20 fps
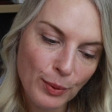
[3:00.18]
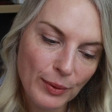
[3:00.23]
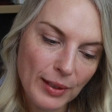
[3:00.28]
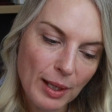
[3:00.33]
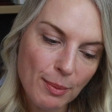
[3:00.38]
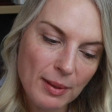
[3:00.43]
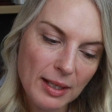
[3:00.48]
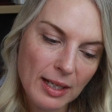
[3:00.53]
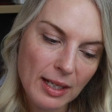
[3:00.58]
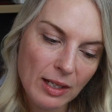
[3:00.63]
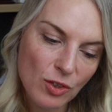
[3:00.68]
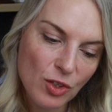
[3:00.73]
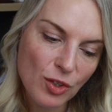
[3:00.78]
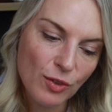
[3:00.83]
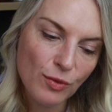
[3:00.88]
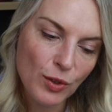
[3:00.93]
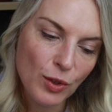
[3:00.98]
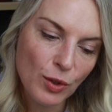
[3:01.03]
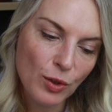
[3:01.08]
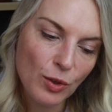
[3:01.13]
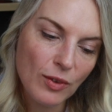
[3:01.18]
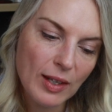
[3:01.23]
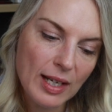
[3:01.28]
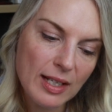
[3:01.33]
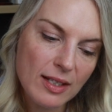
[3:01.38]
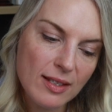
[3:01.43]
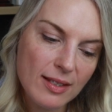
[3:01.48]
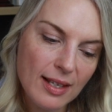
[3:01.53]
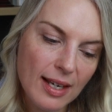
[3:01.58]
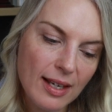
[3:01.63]
pull up an interview
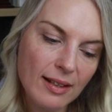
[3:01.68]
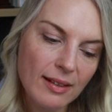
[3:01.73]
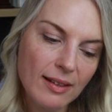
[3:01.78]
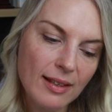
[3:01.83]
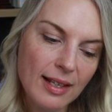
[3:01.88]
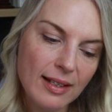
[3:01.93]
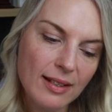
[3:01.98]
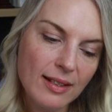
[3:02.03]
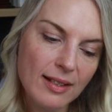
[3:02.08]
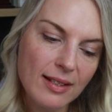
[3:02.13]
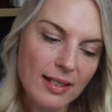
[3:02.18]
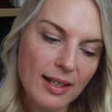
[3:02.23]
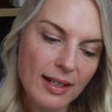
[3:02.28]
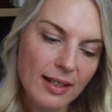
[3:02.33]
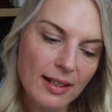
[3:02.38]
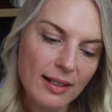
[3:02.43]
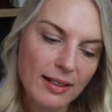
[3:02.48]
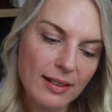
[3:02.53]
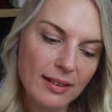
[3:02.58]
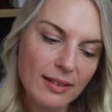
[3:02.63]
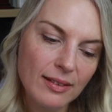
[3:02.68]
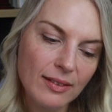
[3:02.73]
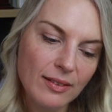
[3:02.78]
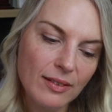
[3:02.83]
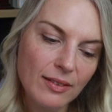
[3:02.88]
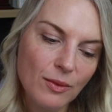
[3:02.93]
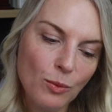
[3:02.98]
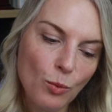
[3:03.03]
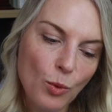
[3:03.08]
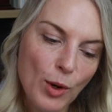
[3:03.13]
that said that uh,
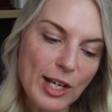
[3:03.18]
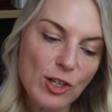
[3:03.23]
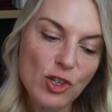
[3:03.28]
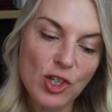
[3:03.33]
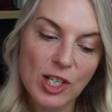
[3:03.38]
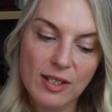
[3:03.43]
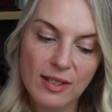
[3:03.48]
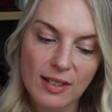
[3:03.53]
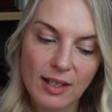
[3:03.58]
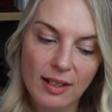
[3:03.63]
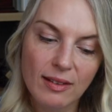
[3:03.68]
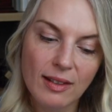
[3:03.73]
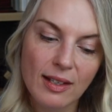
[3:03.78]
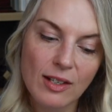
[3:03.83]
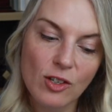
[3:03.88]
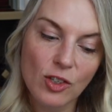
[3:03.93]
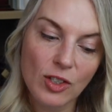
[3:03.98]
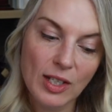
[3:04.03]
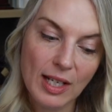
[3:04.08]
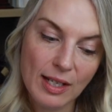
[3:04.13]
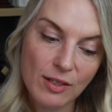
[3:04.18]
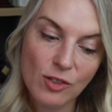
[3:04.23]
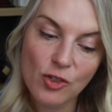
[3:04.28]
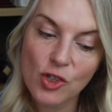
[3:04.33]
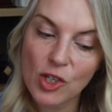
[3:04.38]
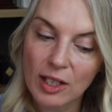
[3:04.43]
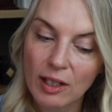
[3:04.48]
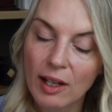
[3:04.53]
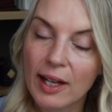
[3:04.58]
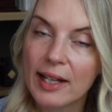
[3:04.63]
where she said that yes,
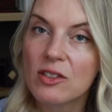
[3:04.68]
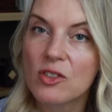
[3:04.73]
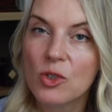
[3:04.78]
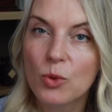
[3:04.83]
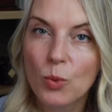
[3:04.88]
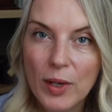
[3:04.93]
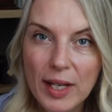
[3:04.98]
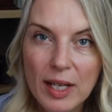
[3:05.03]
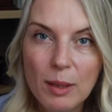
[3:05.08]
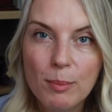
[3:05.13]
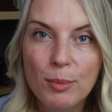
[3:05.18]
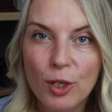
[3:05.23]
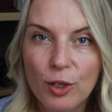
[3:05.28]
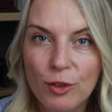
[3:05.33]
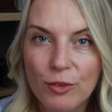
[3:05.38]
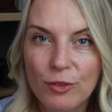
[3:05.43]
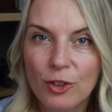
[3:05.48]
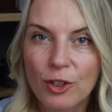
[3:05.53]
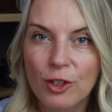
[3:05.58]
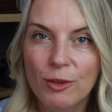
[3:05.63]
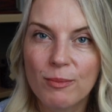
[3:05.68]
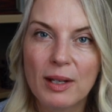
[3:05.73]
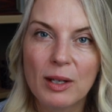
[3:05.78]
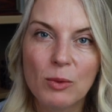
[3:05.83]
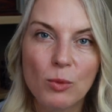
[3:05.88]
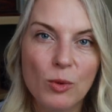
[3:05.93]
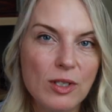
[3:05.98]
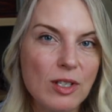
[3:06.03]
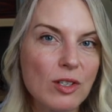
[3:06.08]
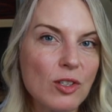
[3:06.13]
she liked to wear perfume that
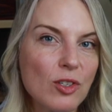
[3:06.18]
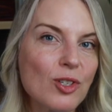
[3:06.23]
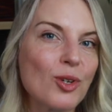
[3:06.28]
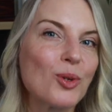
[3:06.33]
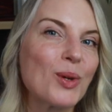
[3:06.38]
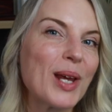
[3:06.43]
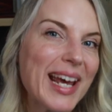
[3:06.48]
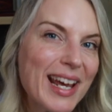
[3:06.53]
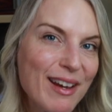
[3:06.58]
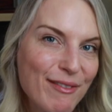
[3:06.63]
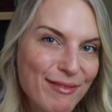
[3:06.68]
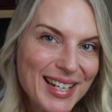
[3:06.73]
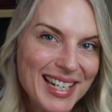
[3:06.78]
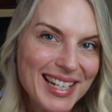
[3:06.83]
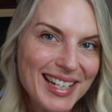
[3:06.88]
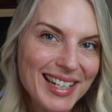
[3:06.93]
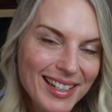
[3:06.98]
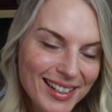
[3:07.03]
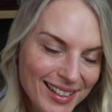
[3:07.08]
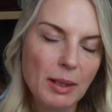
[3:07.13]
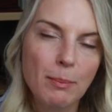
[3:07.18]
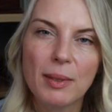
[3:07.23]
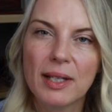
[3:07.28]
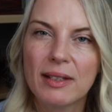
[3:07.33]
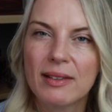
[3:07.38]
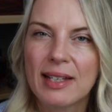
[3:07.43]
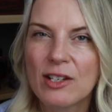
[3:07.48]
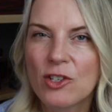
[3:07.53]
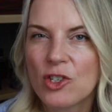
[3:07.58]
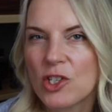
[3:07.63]
wasn't too heavy,
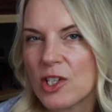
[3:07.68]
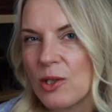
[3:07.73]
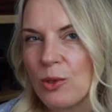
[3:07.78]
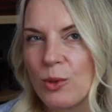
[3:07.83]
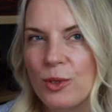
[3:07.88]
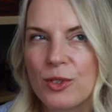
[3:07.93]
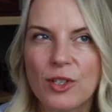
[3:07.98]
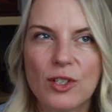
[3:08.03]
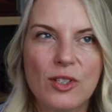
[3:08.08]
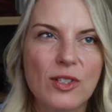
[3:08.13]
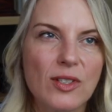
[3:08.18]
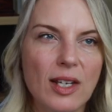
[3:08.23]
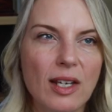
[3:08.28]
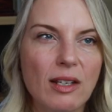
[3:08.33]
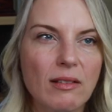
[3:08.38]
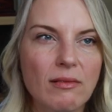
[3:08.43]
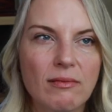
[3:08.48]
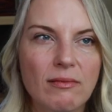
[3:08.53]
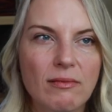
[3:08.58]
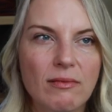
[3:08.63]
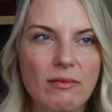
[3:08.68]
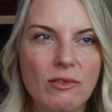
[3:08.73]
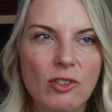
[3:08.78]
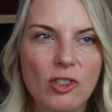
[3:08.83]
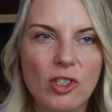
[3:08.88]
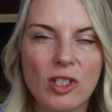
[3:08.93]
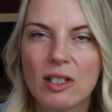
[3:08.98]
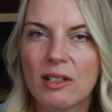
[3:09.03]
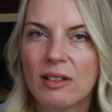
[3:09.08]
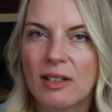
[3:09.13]
but that she also said
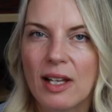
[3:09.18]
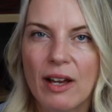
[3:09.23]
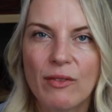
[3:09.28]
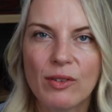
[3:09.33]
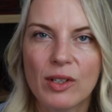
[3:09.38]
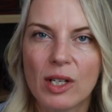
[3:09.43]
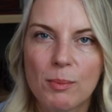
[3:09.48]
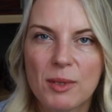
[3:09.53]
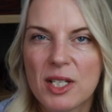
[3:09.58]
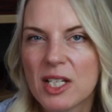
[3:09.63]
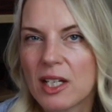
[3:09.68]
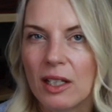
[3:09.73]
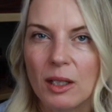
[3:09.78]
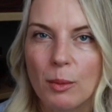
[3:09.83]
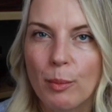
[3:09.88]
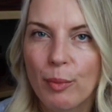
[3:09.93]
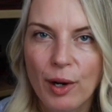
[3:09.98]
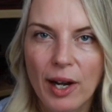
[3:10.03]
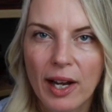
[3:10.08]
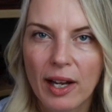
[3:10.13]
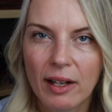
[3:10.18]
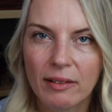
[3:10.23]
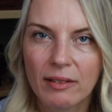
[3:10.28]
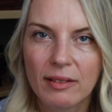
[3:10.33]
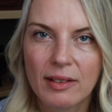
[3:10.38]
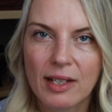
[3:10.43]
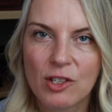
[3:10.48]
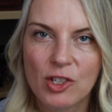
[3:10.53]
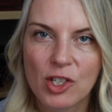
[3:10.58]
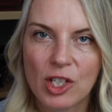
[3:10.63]
she didn't have any particular brand
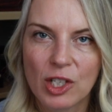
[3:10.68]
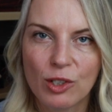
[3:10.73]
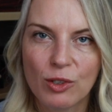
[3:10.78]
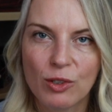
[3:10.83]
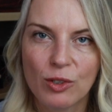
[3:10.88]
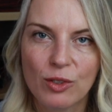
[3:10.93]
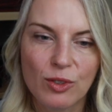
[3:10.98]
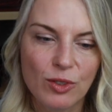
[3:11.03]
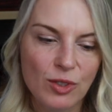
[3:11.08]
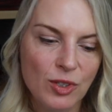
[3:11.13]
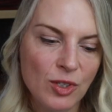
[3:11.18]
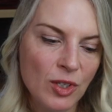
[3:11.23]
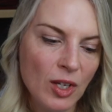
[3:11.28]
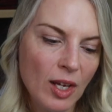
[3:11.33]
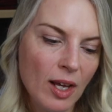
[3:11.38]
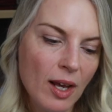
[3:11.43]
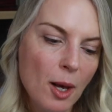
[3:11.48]
that she used.